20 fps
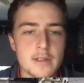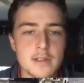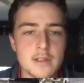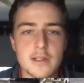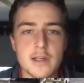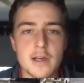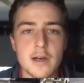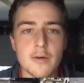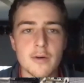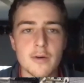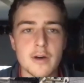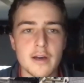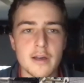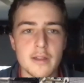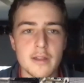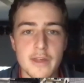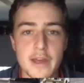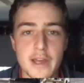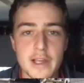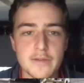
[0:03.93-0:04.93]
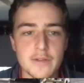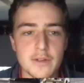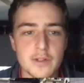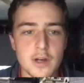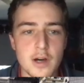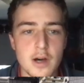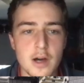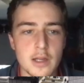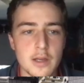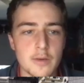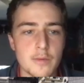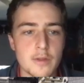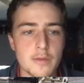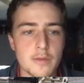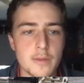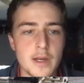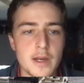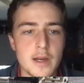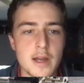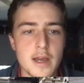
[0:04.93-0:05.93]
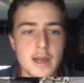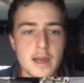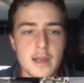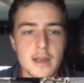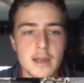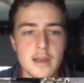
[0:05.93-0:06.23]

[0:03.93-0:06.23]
So thanks for talking with me today.